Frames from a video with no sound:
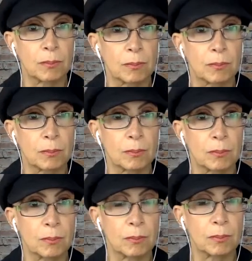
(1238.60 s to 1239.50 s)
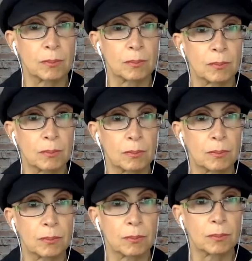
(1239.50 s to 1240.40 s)

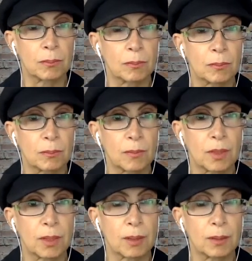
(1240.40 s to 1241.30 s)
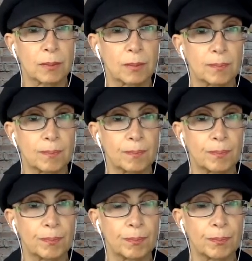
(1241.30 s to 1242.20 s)

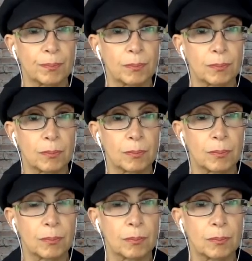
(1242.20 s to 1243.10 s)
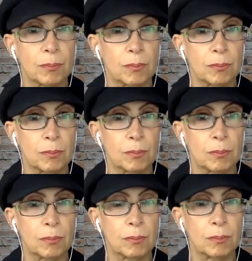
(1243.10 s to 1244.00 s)

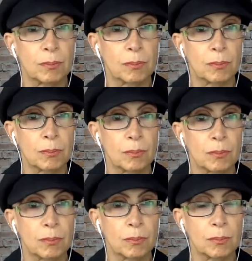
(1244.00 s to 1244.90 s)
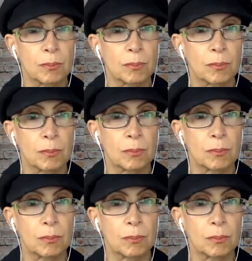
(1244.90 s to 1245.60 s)
This person isn't speaking.